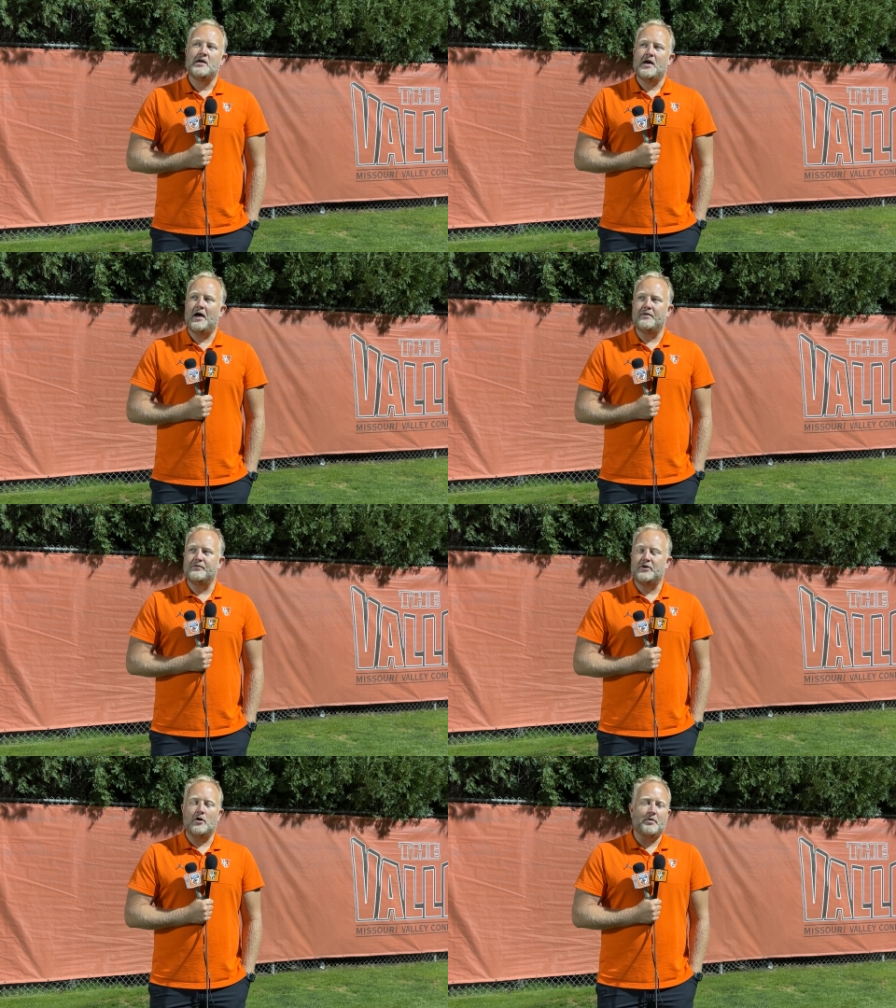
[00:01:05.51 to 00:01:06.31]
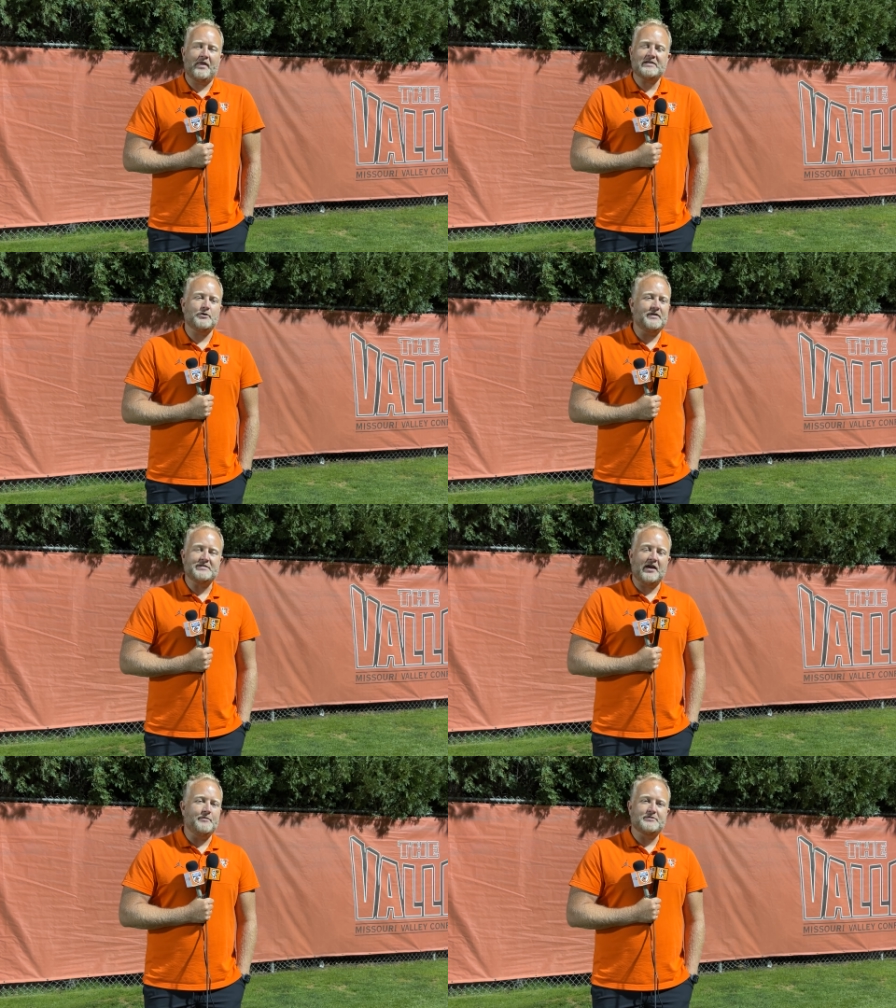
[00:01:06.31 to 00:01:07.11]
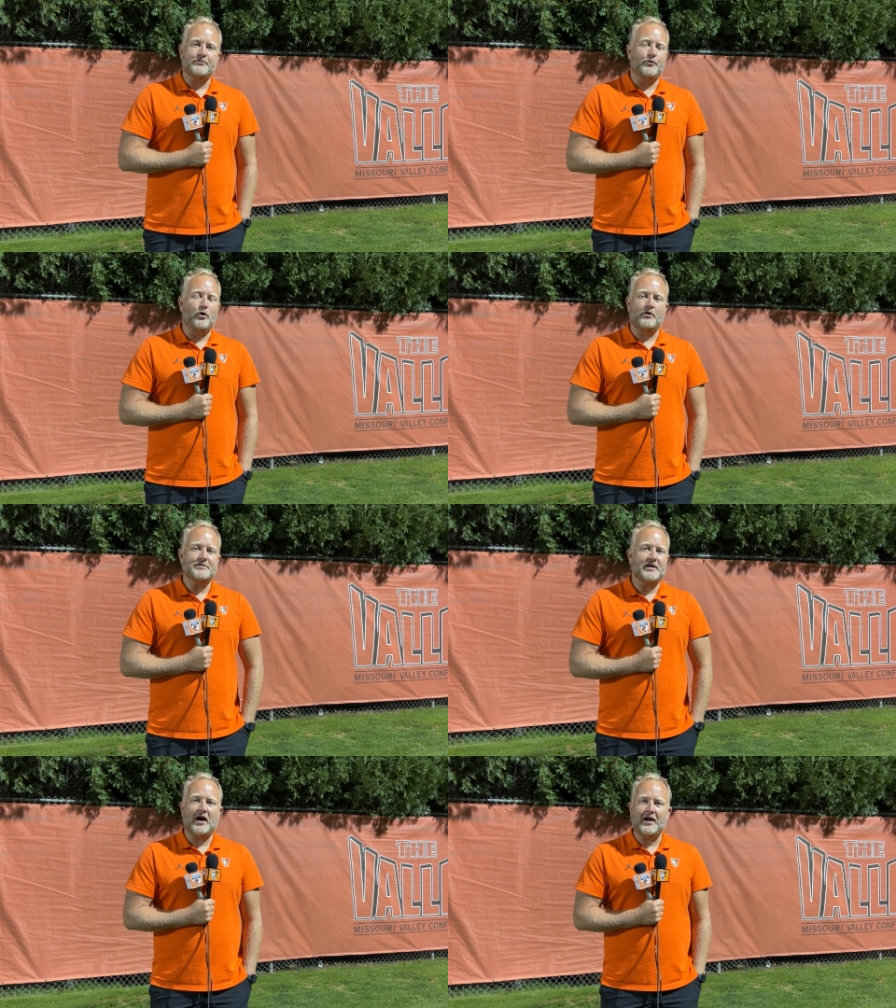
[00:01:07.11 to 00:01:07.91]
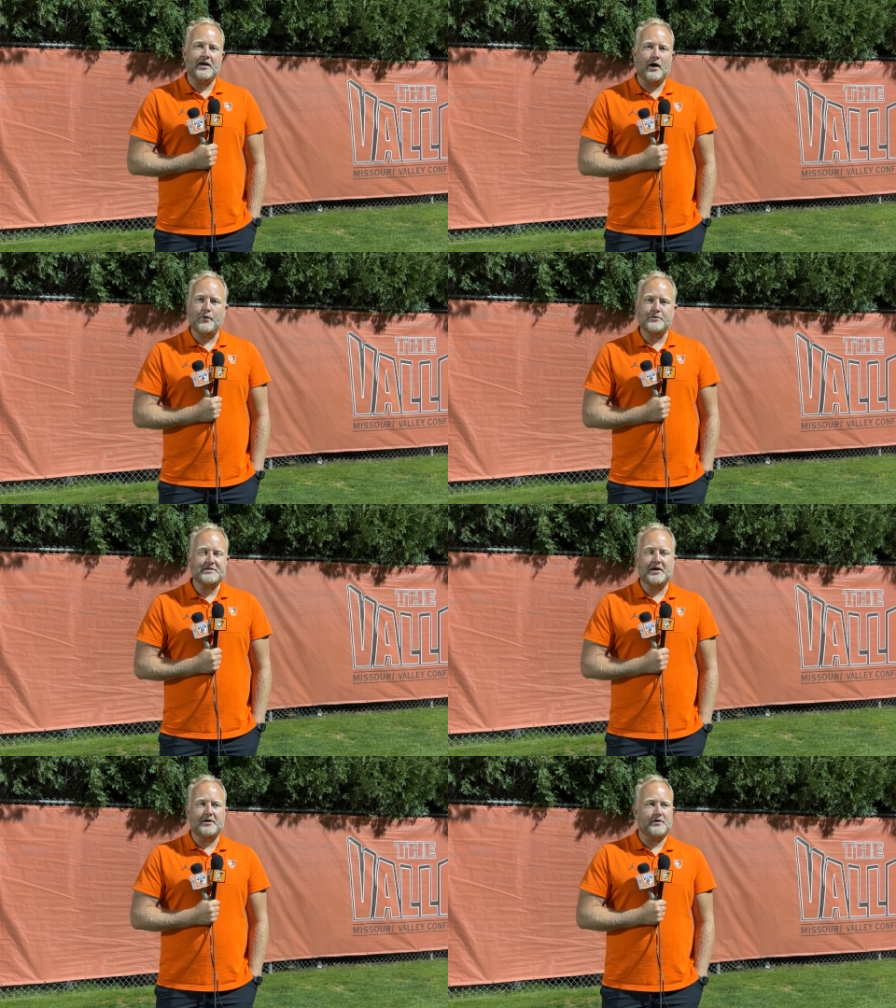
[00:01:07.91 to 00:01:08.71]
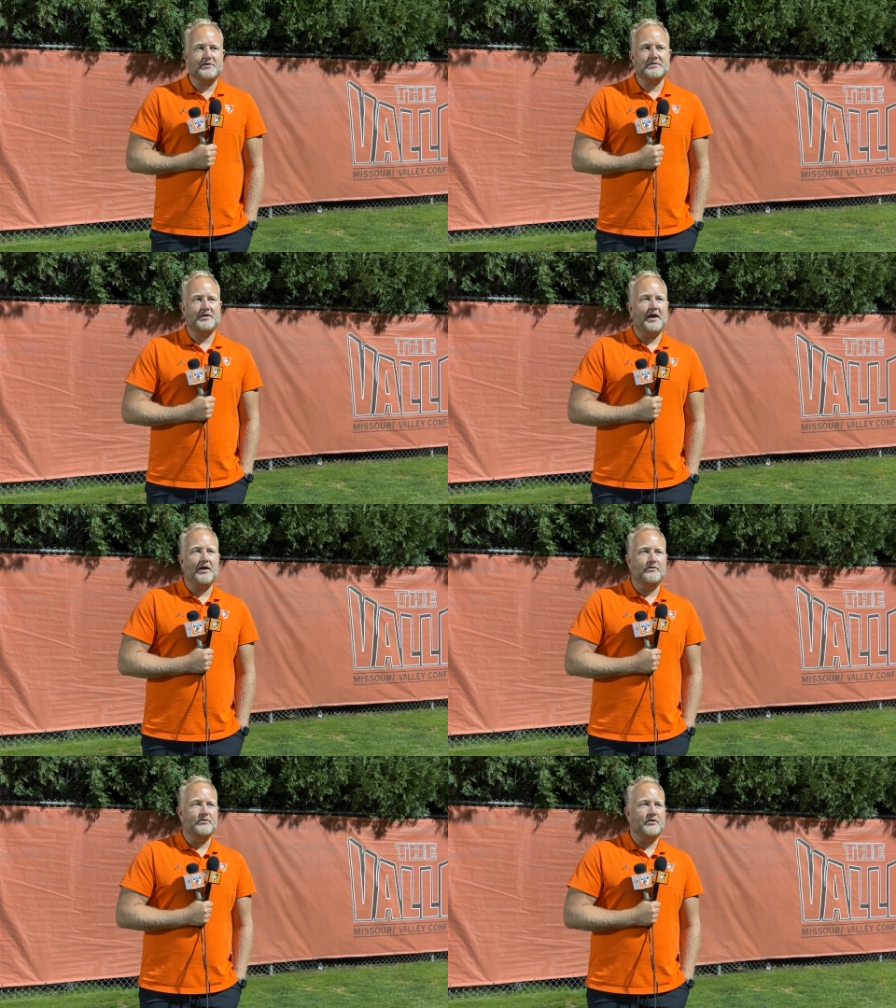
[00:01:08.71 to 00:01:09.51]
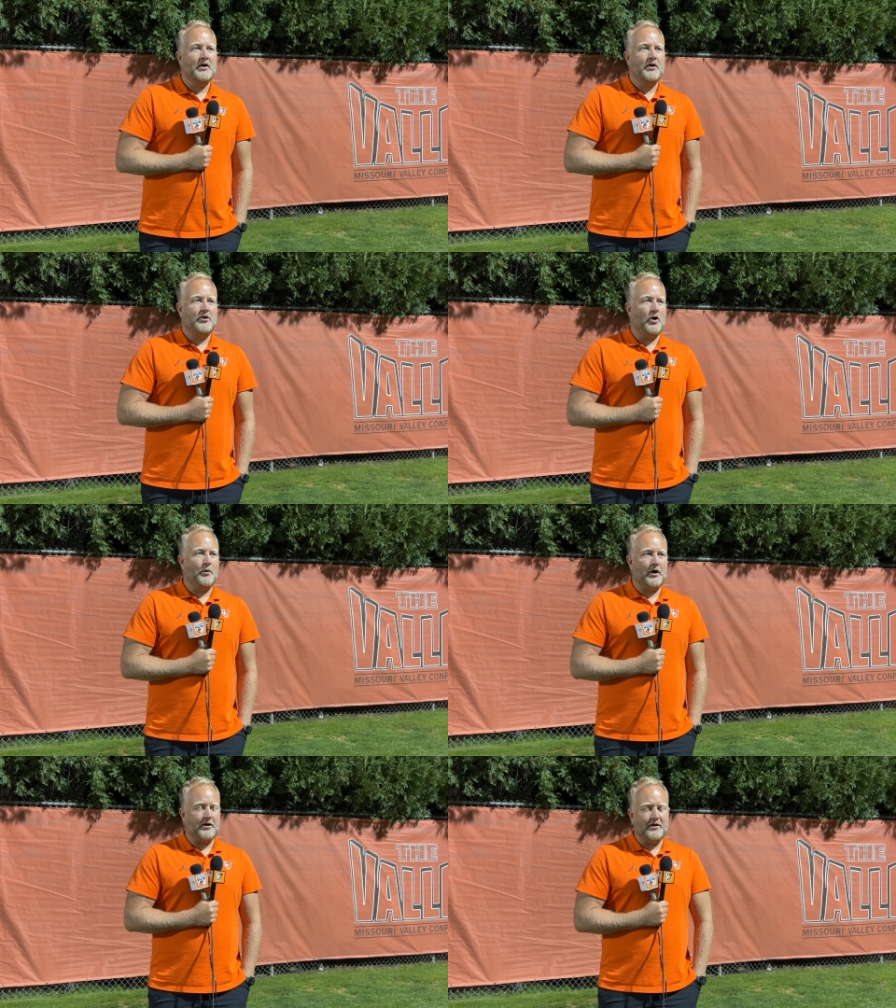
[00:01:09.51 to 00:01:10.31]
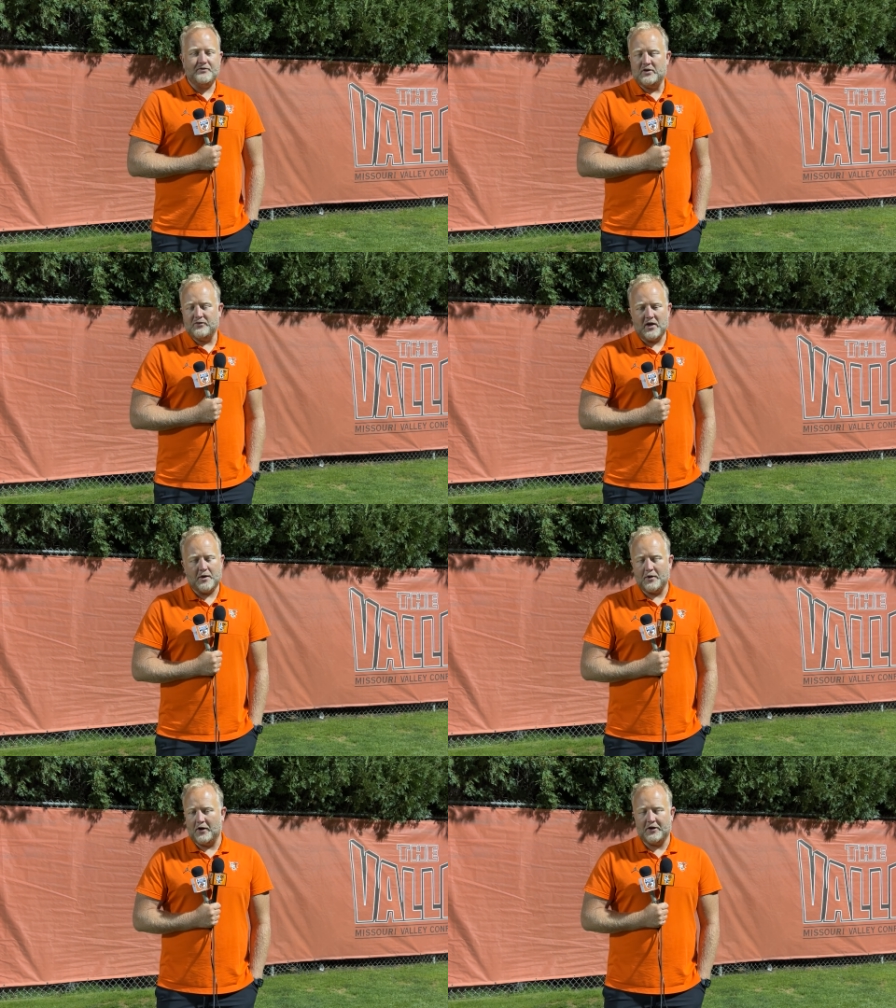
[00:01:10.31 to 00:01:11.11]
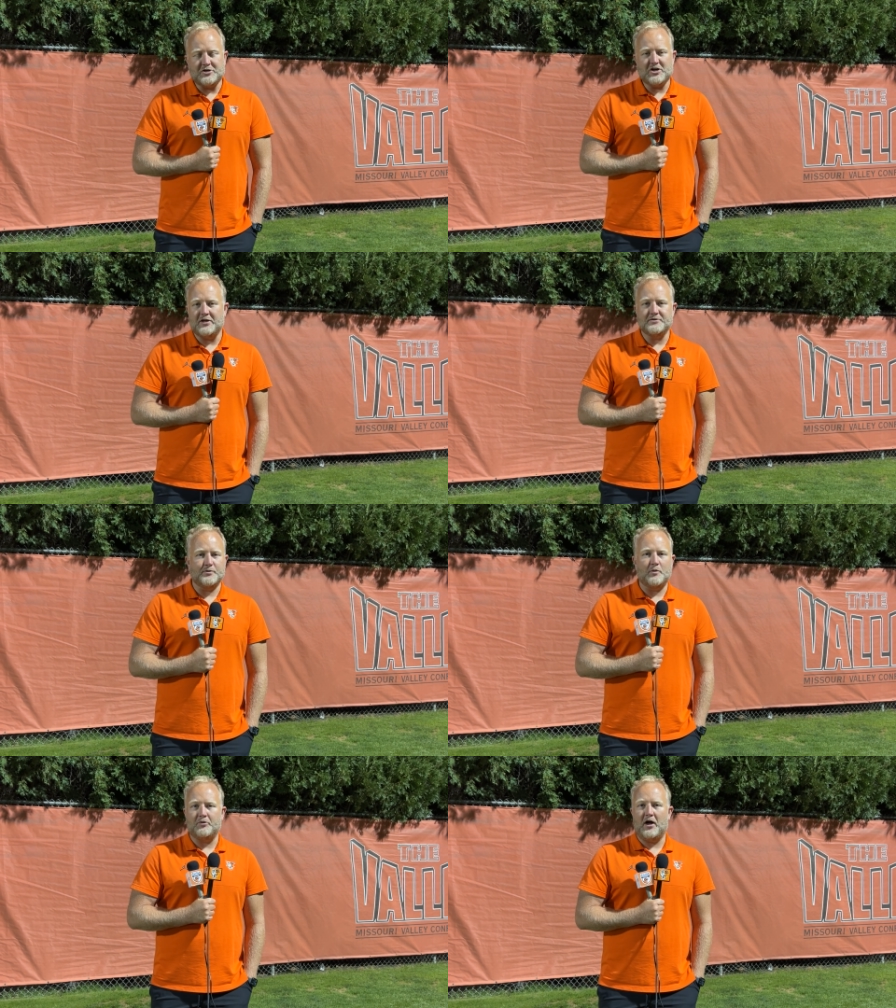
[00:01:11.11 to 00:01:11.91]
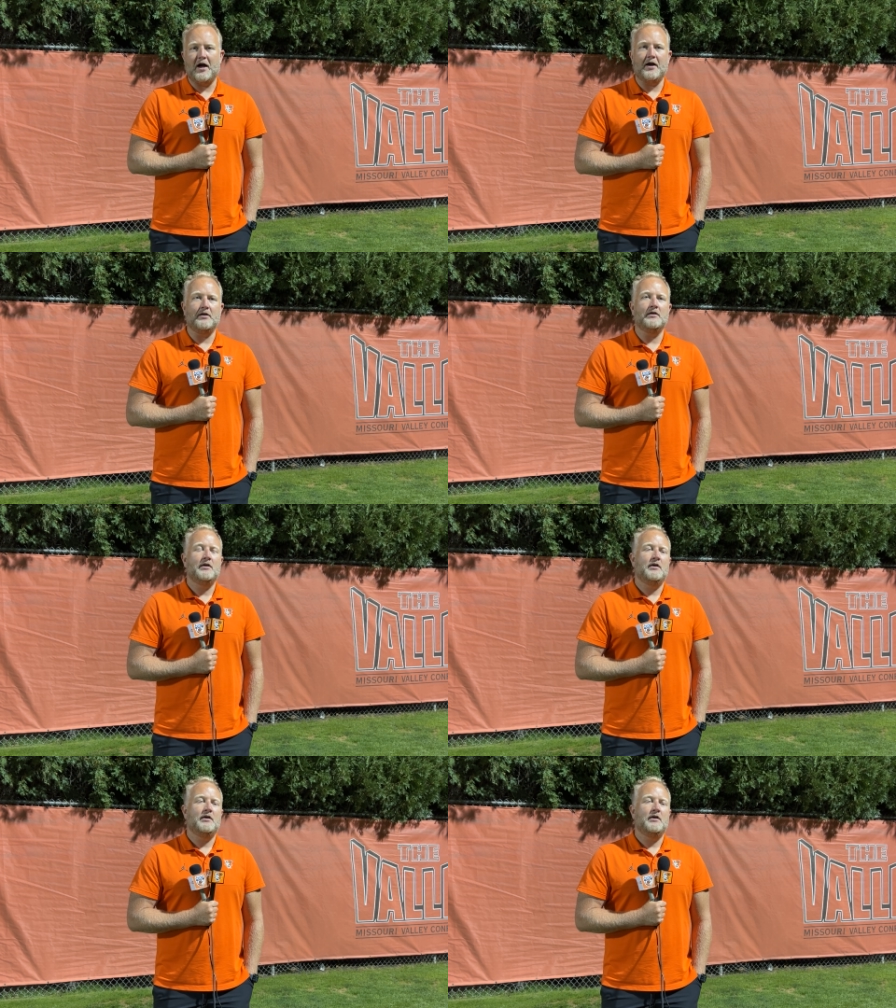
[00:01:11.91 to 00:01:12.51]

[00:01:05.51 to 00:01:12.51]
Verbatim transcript: And, you know, but that's what these games are for, is to iron out those kinks. And, you know, we're not going to deviate, we're not going to change from the plan.